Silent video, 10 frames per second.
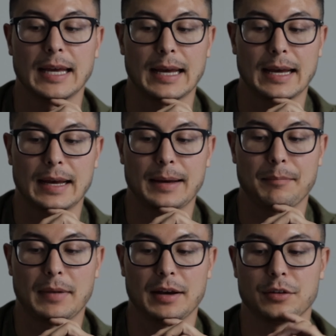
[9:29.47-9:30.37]

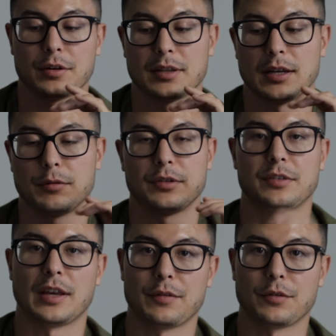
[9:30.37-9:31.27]
I thought that it was
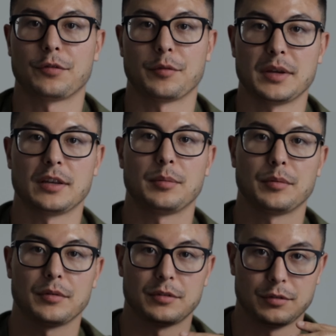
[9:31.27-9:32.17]
safer for me to be
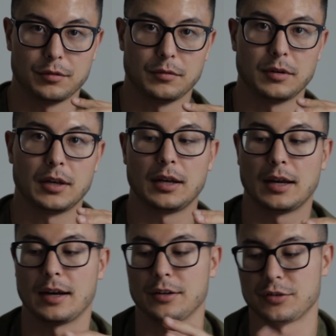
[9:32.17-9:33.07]
able to
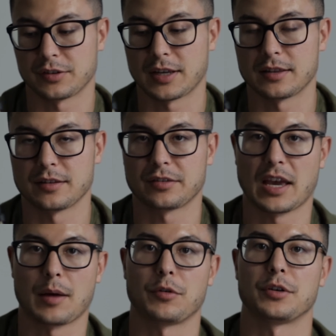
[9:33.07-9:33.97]
just get this
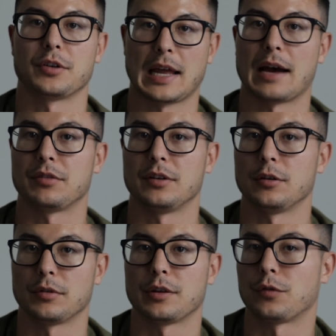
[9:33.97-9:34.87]
camera and not have to
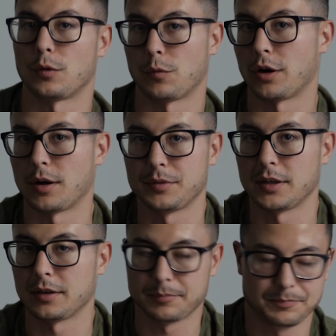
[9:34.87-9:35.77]
deal with a firmware update.